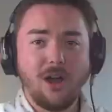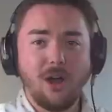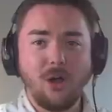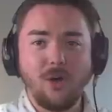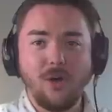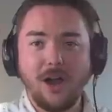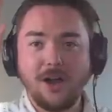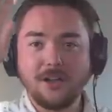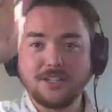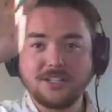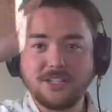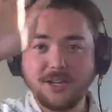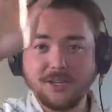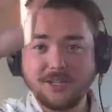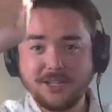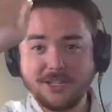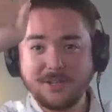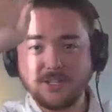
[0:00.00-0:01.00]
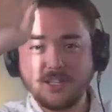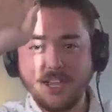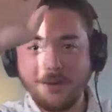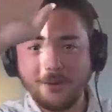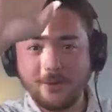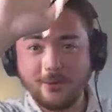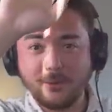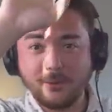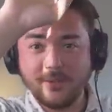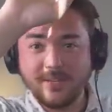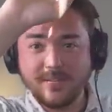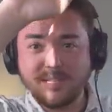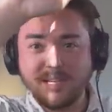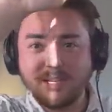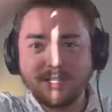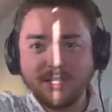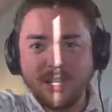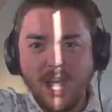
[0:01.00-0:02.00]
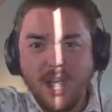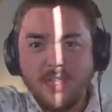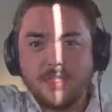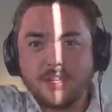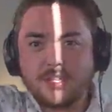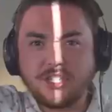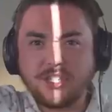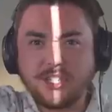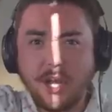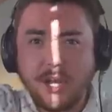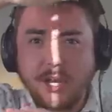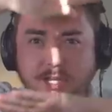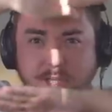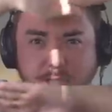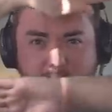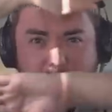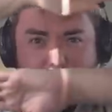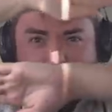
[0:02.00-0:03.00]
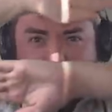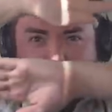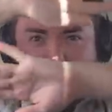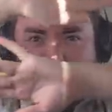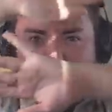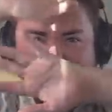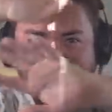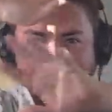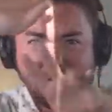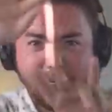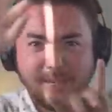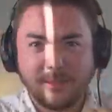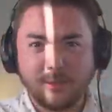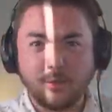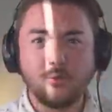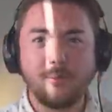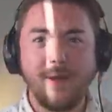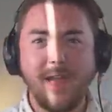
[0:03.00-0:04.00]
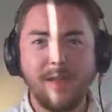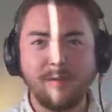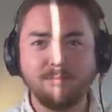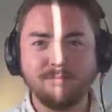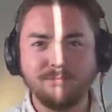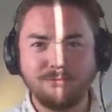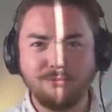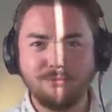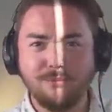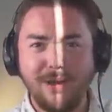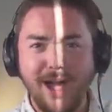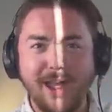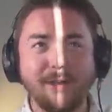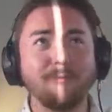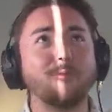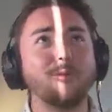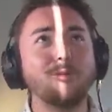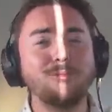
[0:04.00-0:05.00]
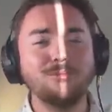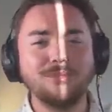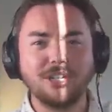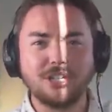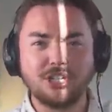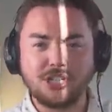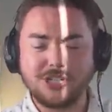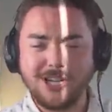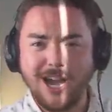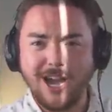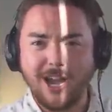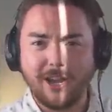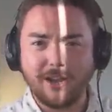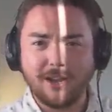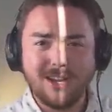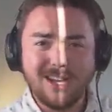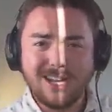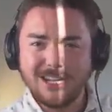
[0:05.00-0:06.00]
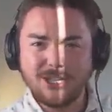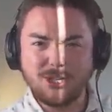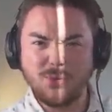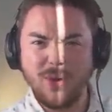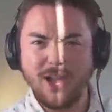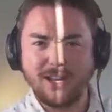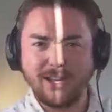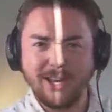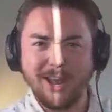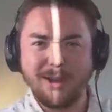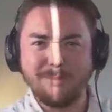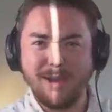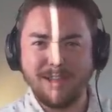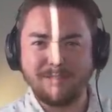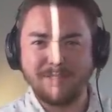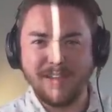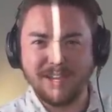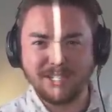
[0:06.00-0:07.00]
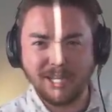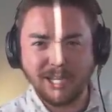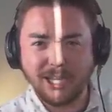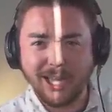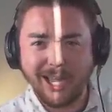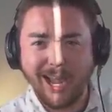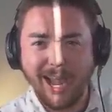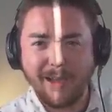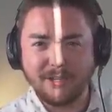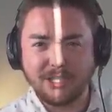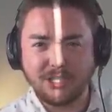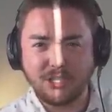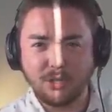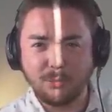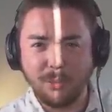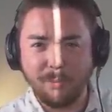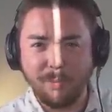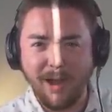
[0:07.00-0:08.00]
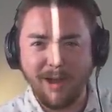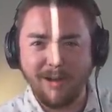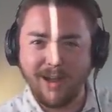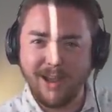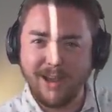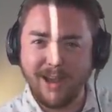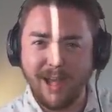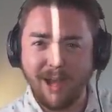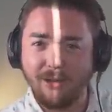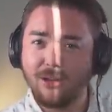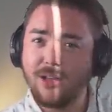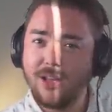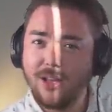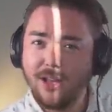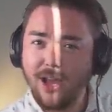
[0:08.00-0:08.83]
Oh, also, did you see how cool this is? The sun is coming perfectly through my my room to shine directly on my face. I look like I have a superpower right now.